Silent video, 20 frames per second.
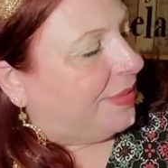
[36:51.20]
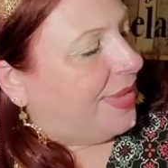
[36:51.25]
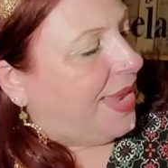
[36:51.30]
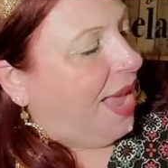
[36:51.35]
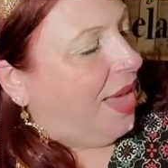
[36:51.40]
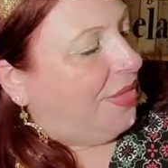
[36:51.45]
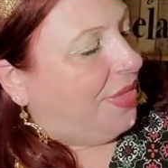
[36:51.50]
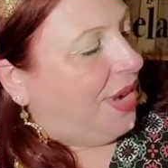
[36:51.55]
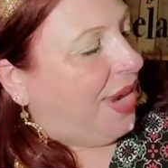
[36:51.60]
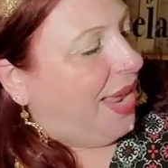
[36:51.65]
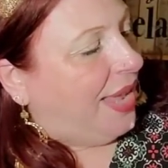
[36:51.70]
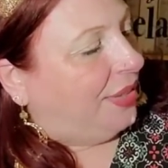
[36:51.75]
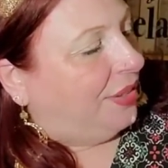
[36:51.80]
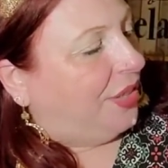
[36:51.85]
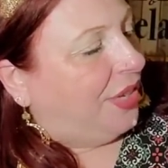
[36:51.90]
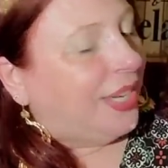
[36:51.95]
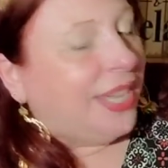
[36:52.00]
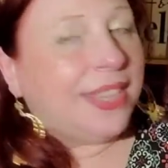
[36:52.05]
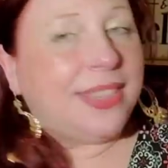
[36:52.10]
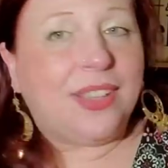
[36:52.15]
now that I
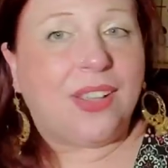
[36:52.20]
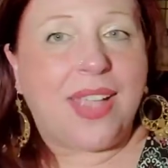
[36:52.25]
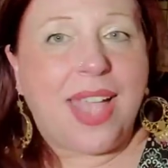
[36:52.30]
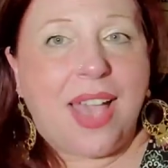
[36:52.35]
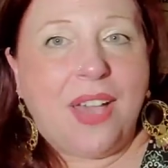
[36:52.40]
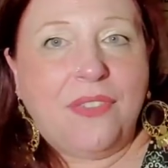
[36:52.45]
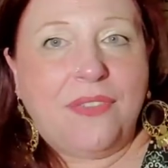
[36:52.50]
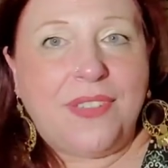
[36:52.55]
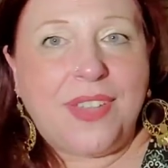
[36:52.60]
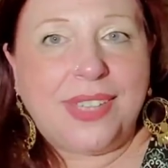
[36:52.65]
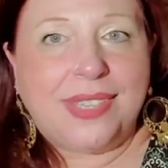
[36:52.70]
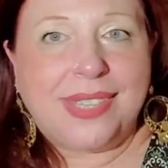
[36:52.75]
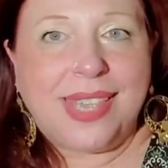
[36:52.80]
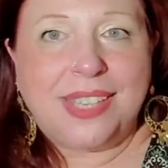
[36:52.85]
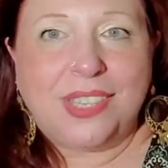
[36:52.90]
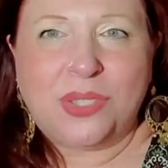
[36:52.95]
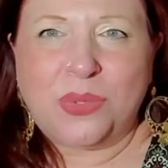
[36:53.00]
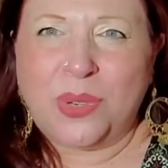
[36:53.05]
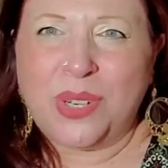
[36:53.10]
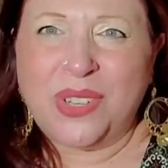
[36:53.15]
look at their outfits,
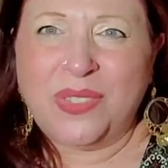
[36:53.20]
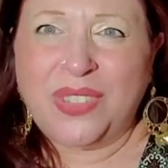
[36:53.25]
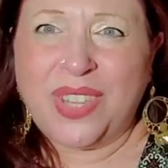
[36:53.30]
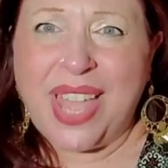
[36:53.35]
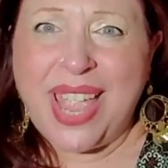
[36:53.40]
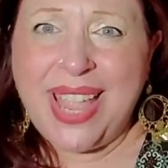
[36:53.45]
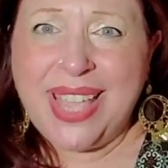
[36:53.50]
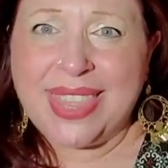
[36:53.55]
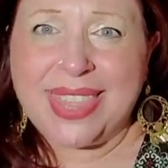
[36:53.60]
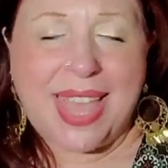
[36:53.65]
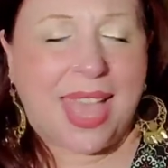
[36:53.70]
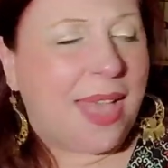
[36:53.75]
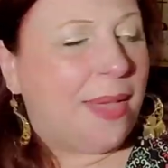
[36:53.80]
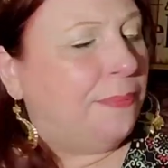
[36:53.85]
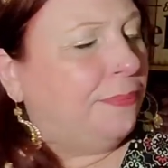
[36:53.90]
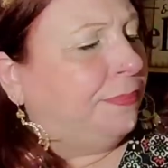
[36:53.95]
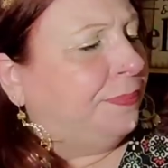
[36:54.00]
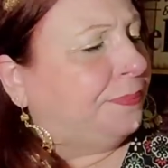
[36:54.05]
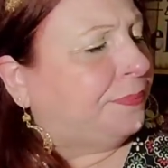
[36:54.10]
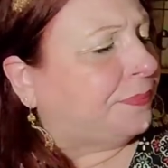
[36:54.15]
I sort of like
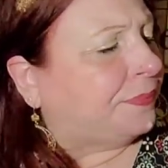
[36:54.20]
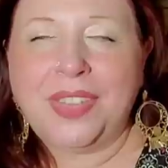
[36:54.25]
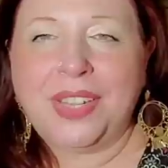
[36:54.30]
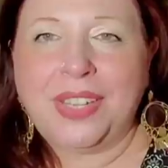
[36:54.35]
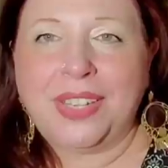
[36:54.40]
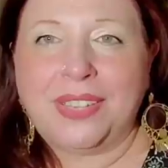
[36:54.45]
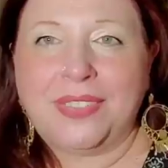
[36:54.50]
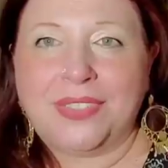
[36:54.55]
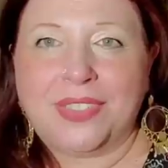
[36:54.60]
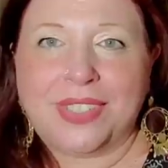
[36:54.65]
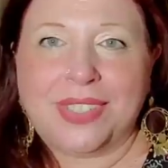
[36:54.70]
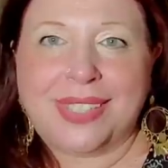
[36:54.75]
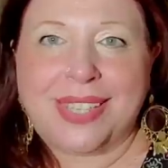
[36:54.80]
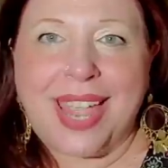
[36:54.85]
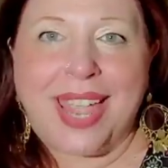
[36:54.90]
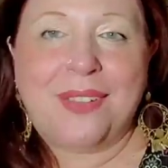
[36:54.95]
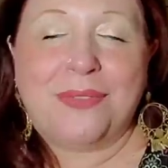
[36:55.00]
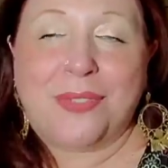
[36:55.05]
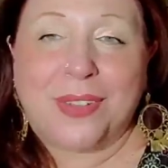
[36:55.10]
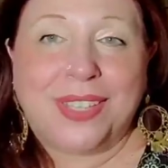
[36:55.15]
them. The,
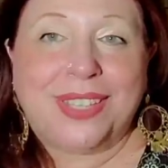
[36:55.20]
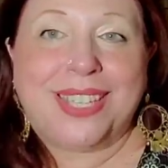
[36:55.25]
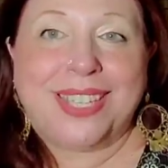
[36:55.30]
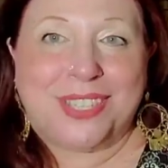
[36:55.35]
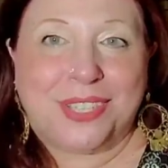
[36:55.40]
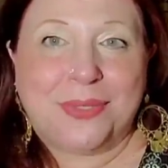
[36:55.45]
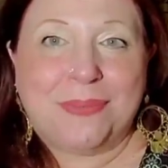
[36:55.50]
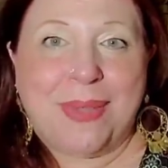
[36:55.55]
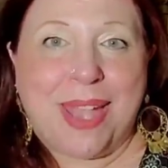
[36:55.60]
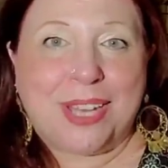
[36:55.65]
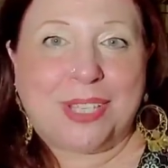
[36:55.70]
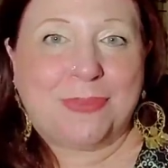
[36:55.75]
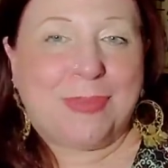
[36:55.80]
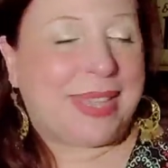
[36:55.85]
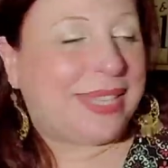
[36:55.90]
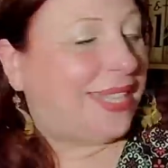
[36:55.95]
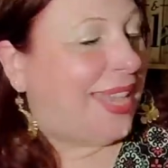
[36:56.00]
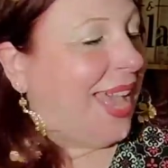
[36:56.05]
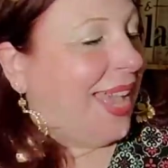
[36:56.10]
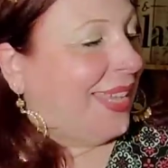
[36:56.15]
they really do match
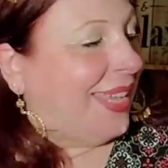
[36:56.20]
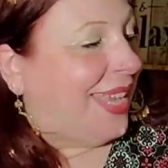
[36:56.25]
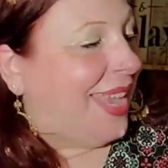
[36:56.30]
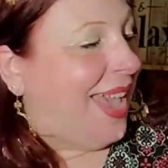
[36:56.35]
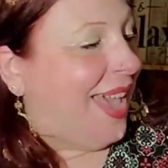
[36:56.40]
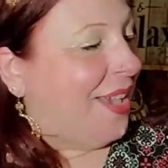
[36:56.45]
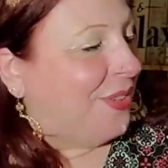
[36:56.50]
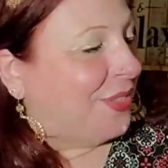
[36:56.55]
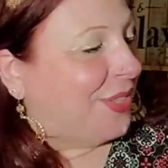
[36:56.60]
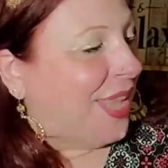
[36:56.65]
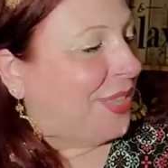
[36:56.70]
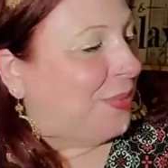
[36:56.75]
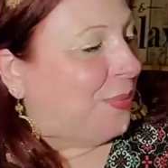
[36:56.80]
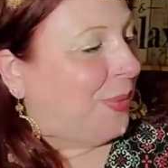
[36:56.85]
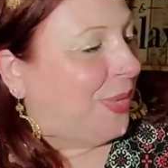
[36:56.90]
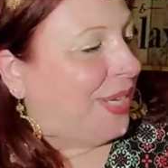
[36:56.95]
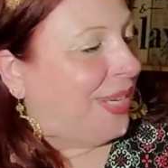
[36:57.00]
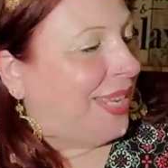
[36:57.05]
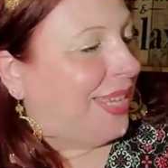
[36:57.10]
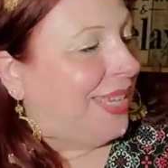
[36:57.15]
my tacky house. That's
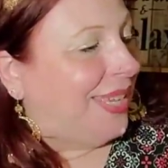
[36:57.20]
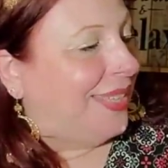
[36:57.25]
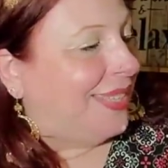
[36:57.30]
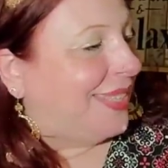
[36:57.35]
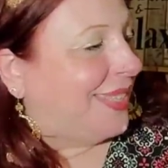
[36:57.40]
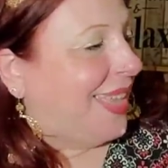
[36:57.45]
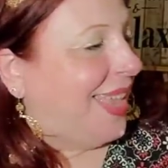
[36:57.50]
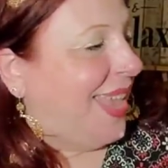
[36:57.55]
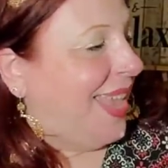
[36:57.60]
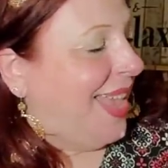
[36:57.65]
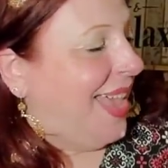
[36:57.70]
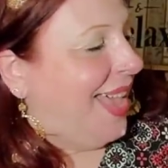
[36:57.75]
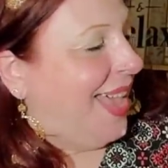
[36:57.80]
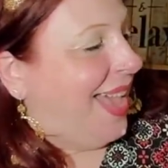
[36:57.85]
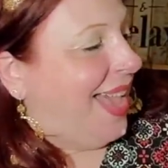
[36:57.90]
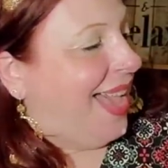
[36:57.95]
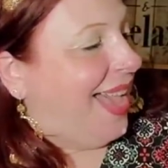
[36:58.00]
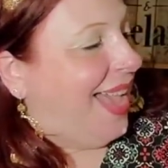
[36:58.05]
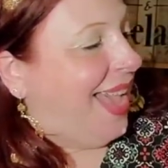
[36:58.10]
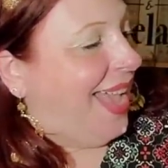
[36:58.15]
what it is.
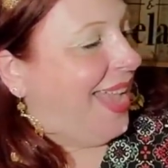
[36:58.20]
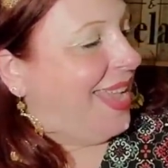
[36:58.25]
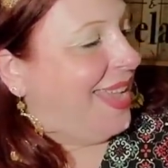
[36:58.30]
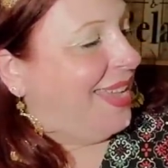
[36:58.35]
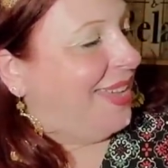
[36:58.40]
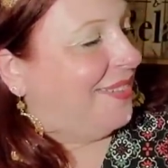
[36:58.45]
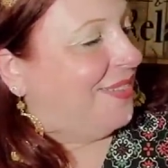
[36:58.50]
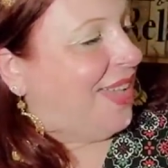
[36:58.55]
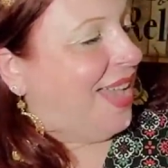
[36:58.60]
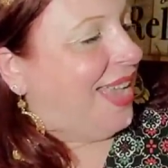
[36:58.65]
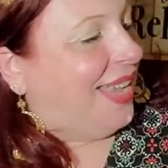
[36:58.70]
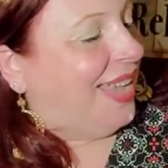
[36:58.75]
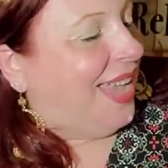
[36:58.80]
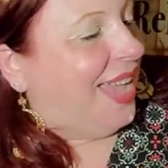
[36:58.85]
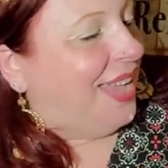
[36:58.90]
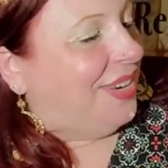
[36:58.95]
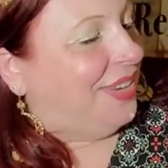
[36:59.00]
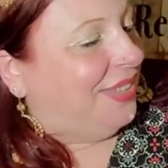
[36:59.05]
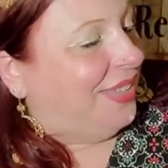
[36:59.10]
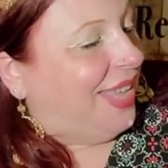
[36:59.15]
I, I
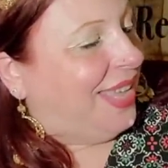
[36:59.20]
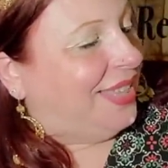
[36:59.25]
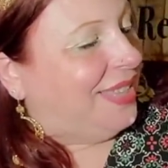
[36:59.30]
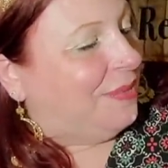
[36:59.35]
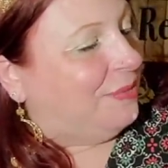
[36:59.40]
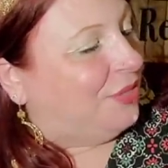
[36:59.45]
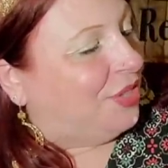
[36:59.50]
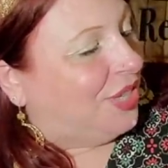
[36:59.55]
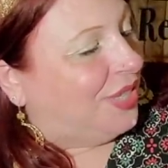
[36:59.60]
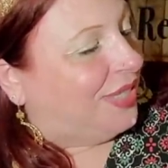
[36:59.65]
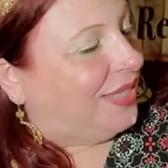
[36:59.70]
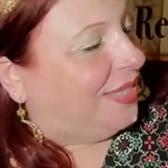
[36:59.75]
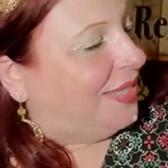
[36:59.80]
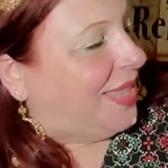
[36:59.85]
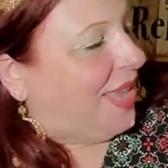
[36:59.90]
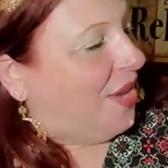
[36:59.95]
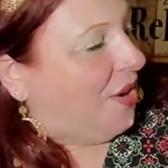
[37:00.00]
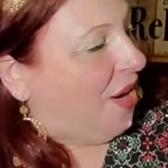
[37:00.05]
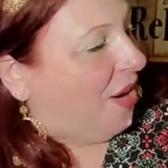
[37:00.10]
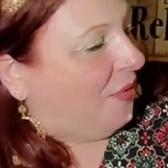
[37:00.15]
kind of like them just
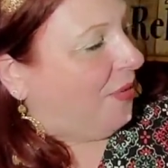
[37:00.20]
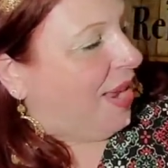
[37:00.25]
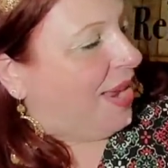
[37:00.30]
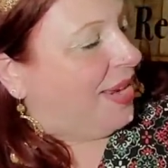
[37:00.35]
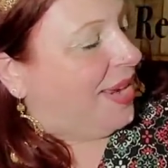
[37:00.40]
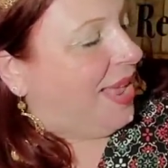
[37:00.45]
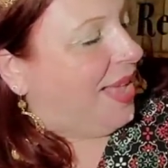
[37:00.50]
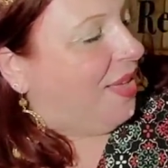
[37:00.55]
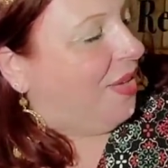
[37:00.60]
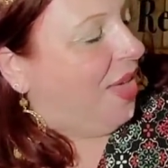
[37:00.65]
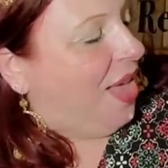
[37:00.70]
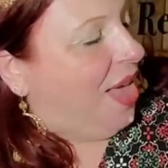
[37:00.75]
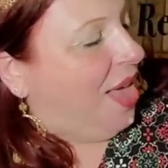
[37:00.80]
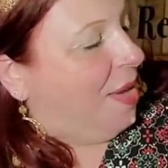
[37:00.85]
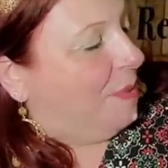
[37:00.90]
as they are right now.